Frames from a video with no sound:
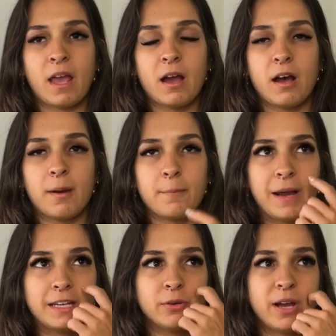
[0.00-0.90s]

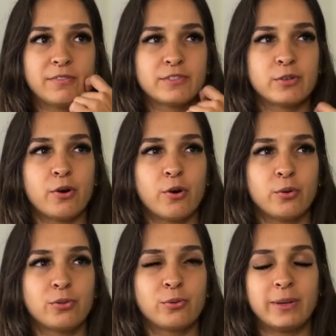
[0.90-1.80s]
I don't have to
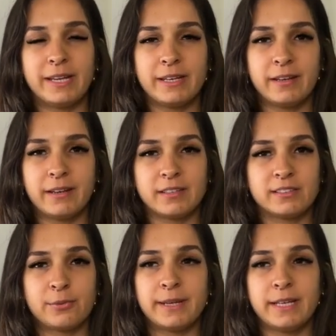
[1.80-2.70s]
go 3D, because
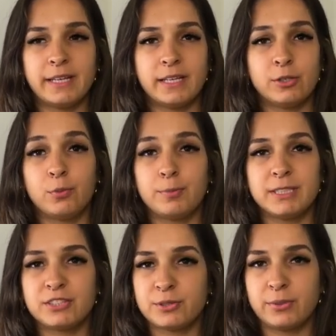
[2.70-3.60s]
3D it would
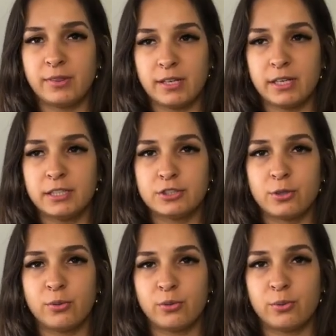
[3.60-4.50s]
be too thinner to
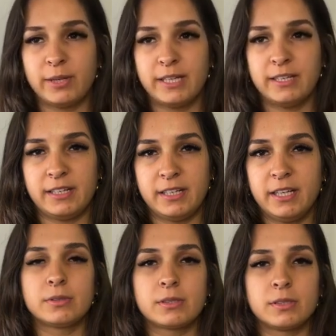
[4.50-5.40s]
go 3D.
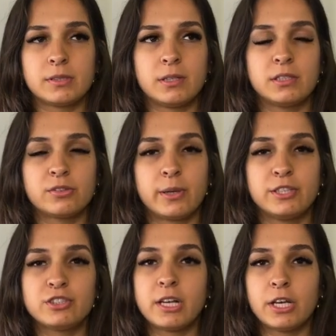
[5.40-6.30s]
So I
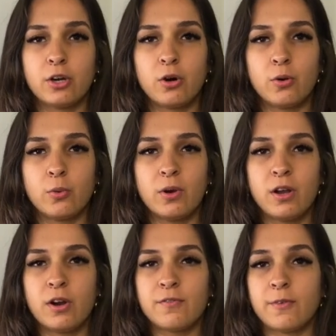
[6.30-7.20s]
usually go
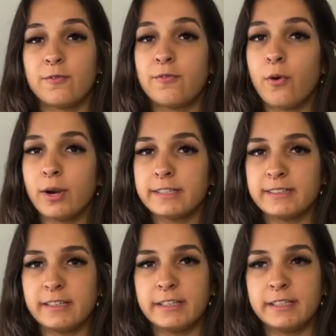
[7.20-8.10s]
from
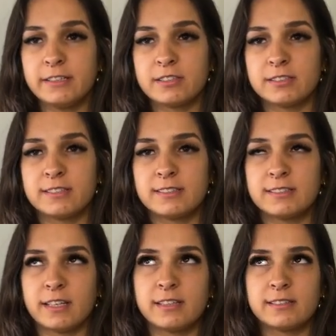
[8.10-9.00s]
4D to
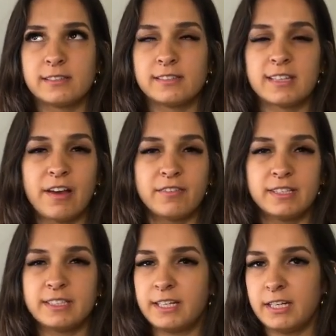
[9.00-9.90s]
6,
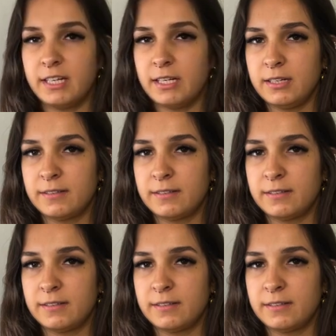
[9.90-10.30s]
7D